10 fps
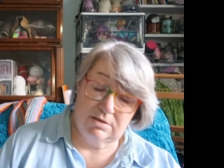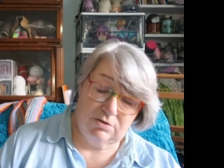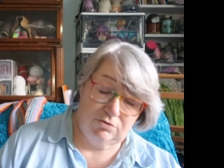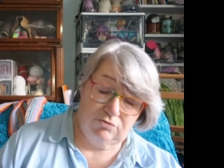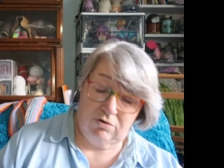
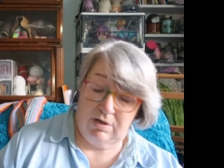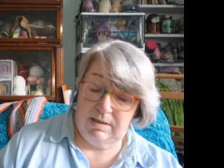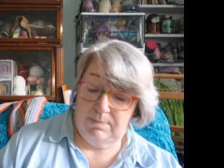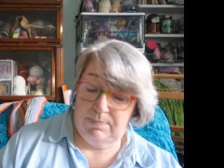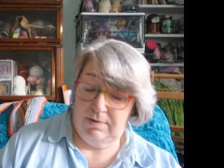
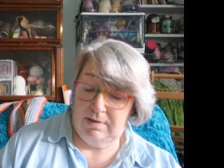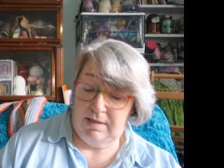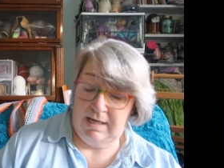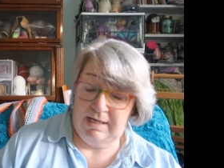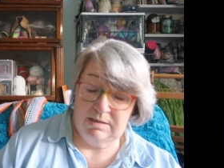Stripe
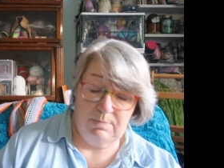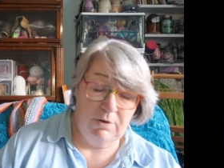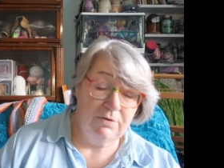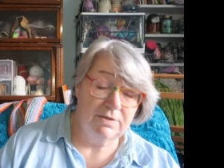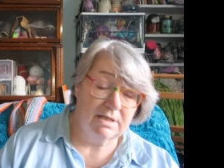and
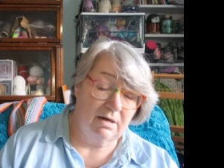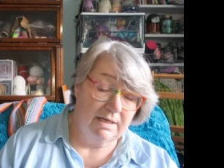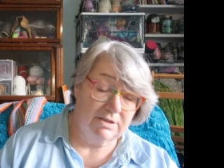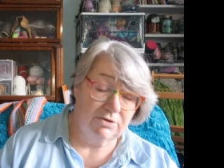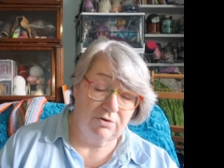Blue
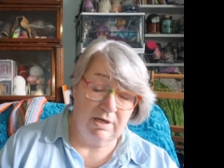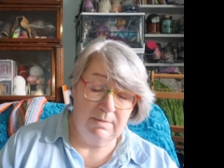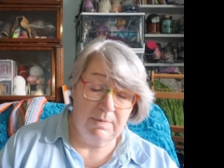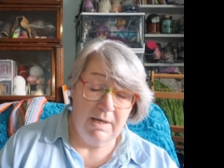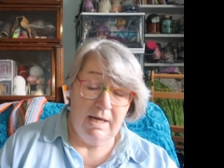Sky
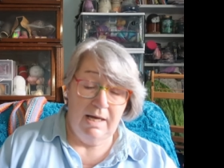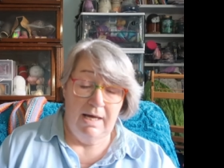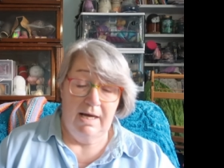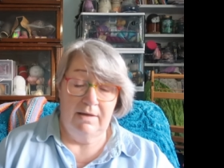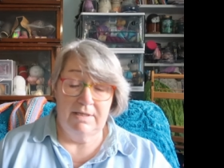Stripe.
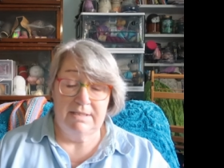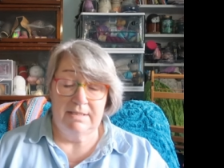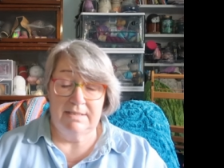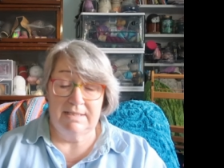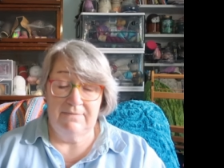And this
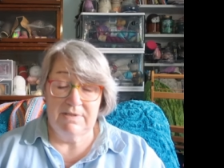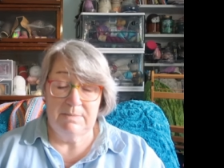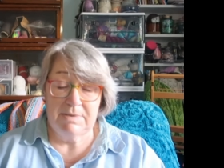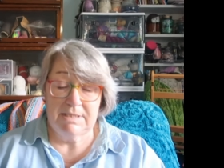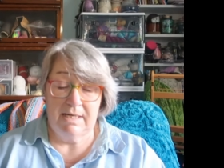is
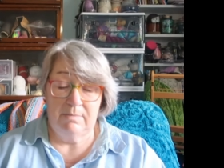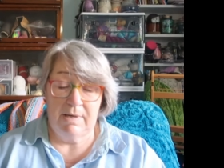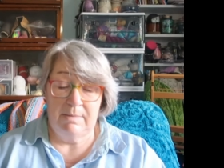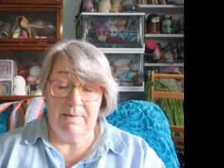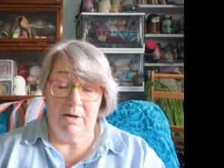70%
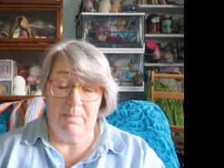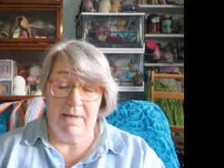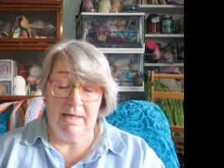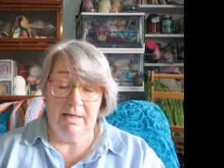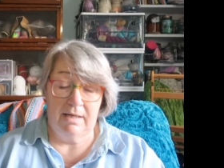baby
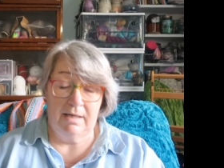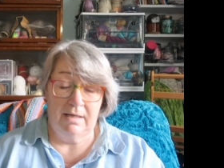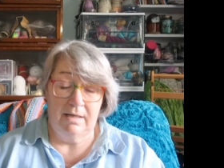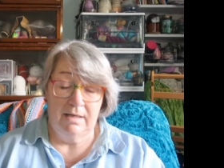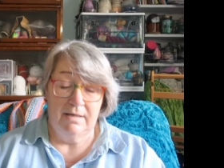
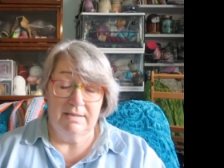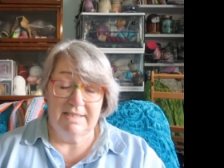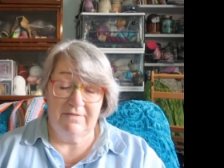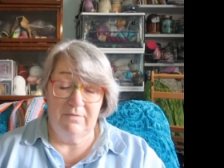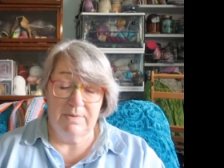alpaca,
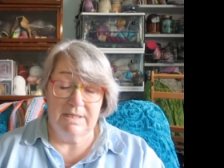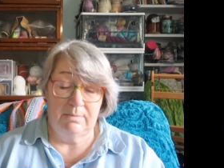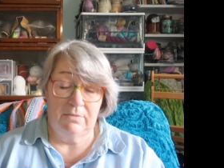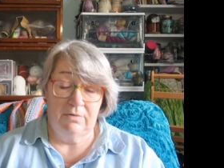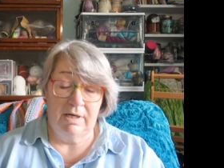
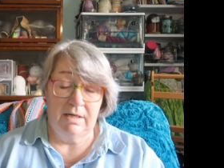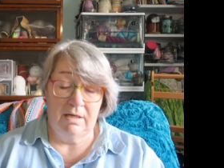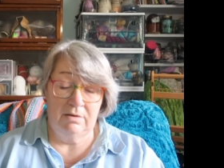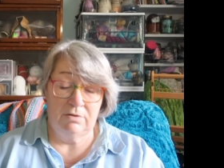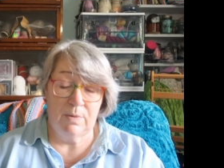7%
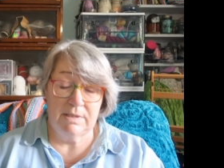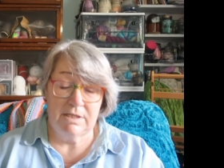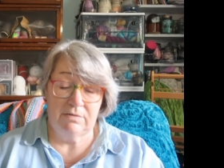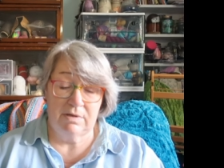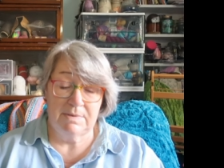merino,
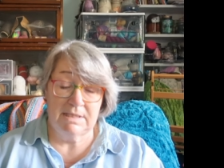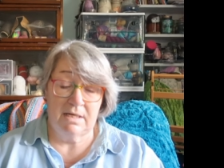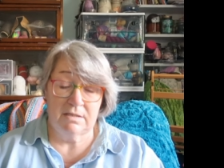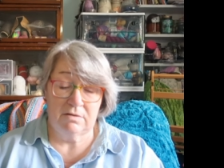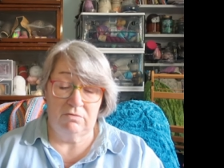
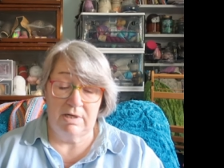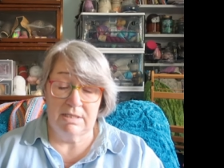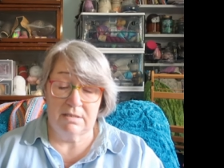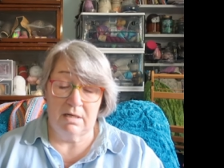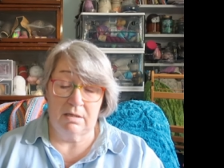23%
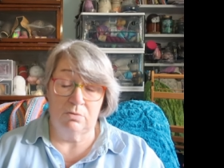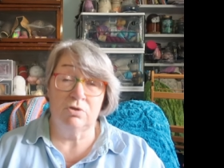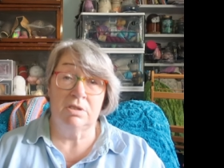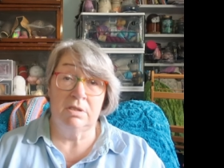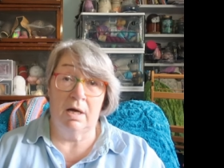
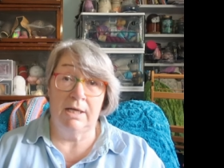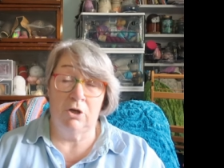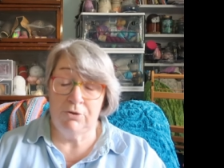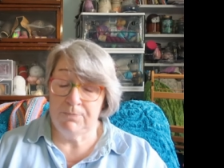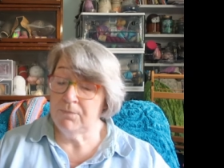recycled
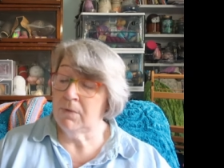nylon.